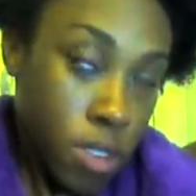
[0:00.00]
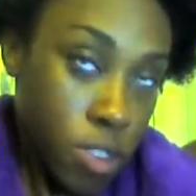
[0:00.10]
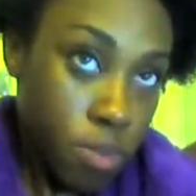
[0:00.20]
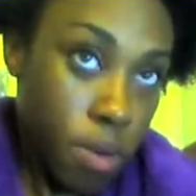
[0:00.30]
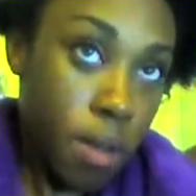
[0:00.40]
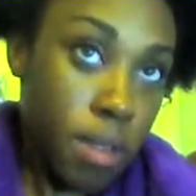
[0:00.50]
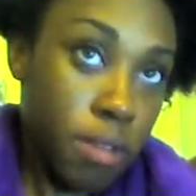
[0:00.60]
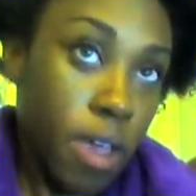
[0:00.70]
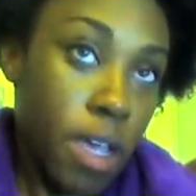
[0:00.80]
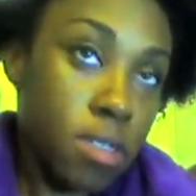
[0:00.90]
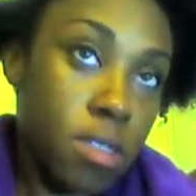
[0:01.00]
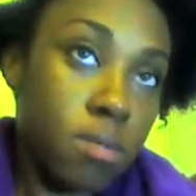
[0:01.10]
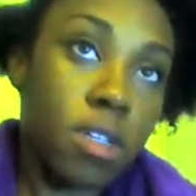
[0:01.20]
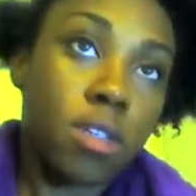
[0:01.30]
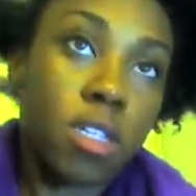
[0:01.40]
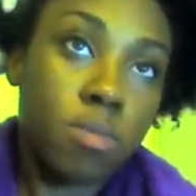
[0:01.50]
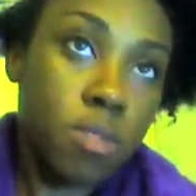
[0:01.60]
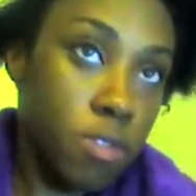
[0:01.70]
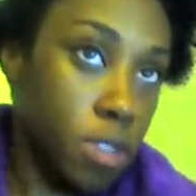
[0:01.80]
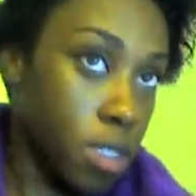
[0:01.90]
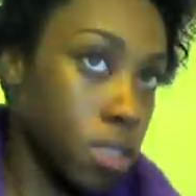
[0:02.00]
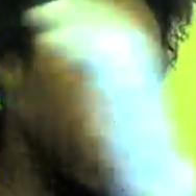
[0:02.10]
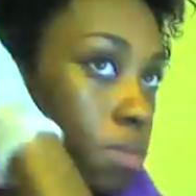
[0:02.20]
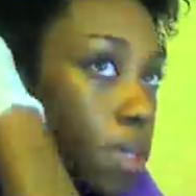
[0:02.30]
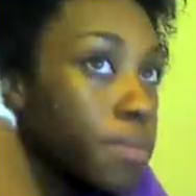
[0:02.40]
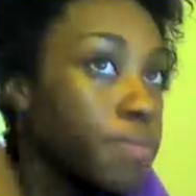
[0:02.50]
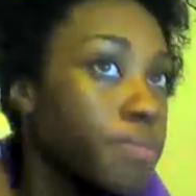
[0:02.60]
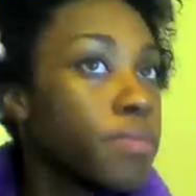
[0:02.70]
I should probably have gotten some clips for this, but